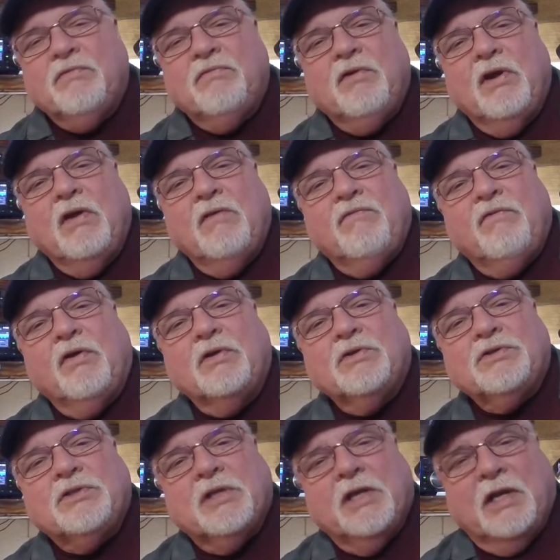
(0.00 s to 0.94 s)
very
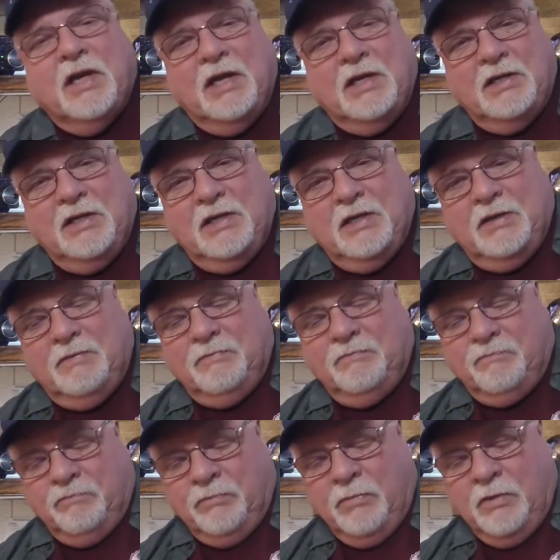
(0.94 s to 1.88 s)
first thing I did.
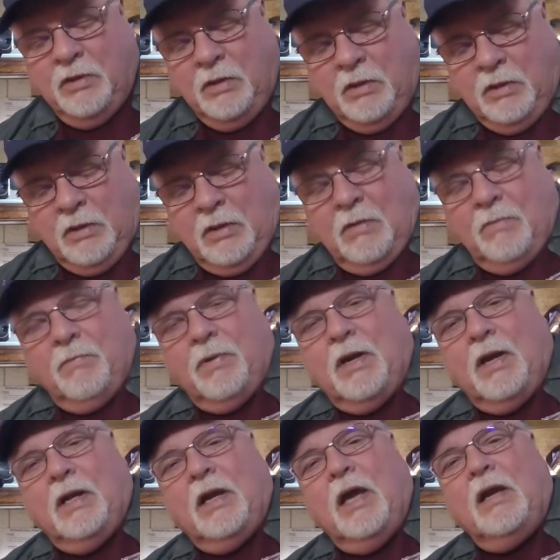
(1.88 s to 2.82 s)
But
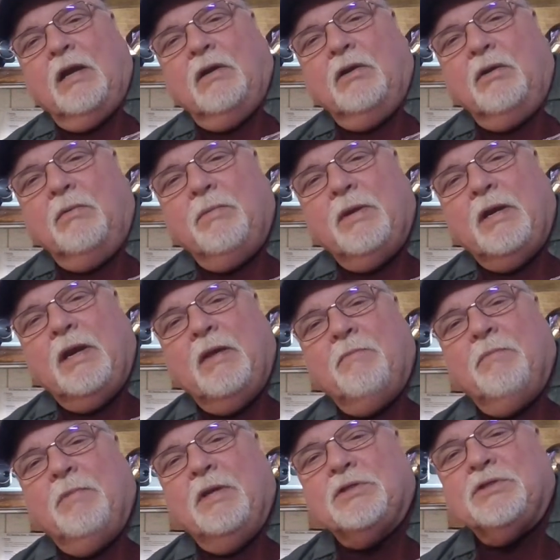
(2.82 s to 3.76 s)
I got a little bit
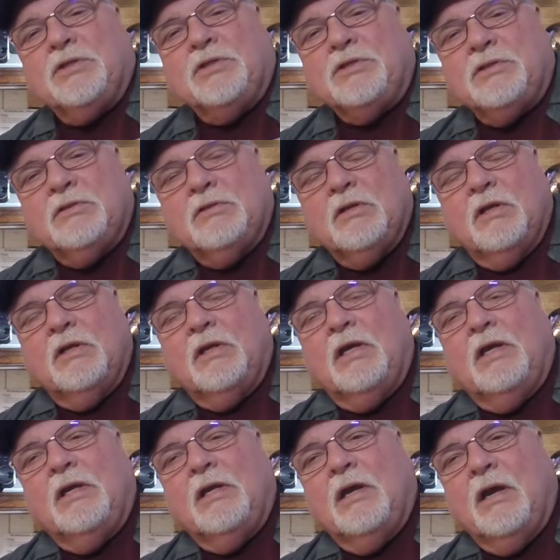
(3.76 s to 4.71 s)
ambitious.
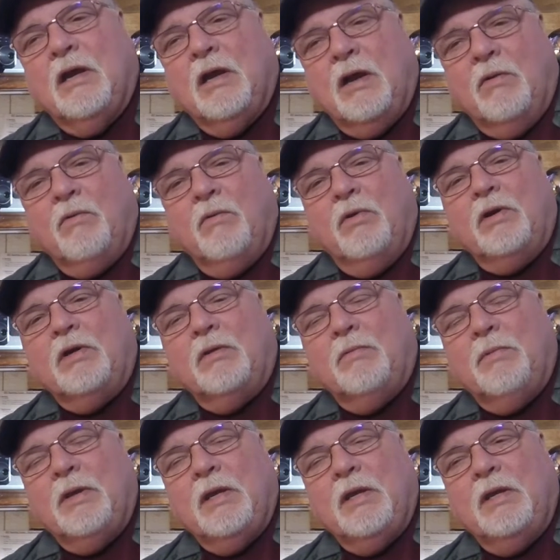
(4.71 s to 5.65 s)
and I wanted to
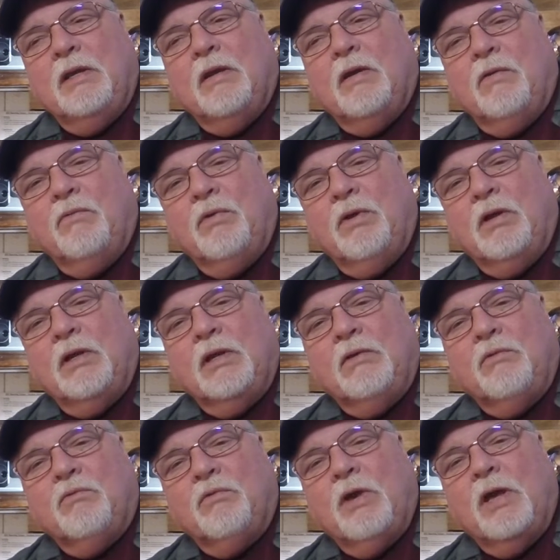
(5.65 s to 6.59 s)
be a really
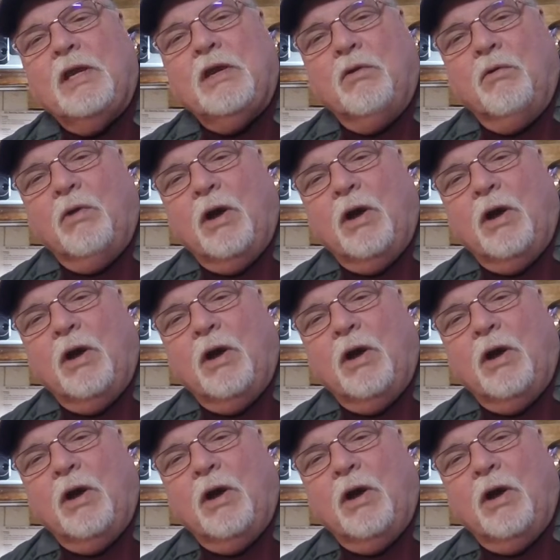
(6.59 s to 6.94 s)
radio